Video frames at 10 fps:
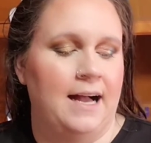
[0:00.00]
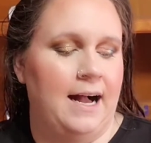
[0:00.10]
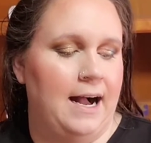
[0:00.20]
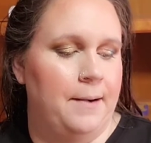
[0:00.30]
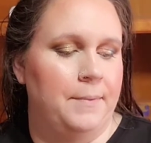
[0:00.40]

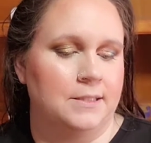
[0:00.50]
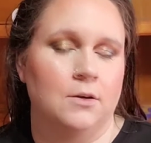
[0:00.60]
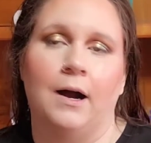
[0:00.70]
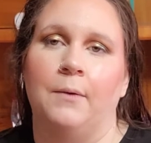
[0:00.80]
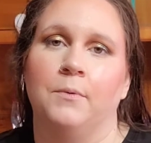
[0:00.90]
And
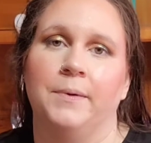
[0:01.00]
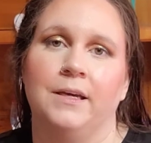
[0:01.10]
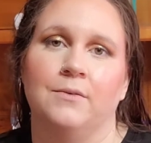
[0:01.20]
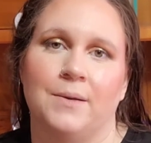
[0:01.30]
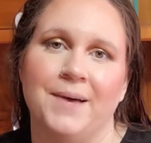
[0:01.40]
so I will
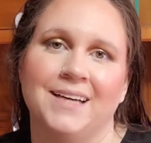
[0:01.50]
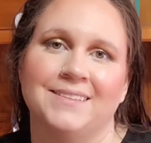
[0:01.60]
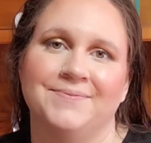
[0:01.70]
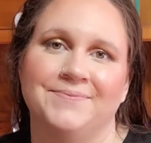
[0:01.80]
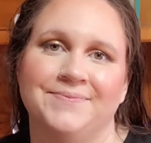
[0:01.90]
be right back.